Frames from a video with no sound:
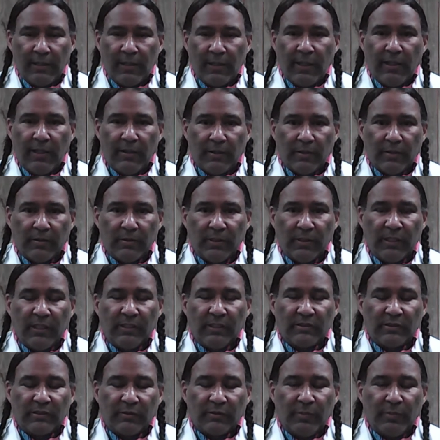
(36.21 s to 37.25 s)
now it
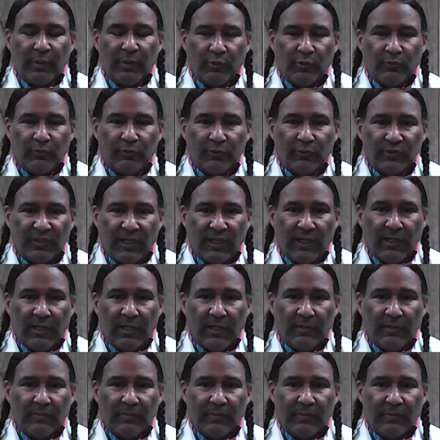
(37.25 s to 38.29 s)
is a beautiful
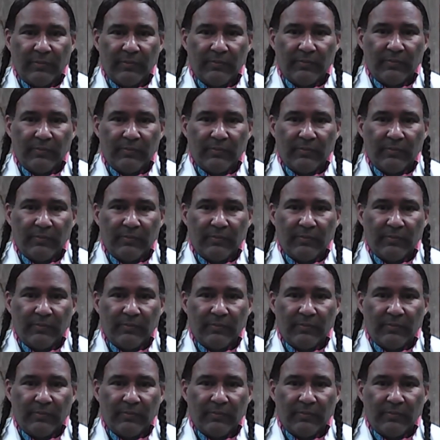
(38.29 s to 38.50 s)
time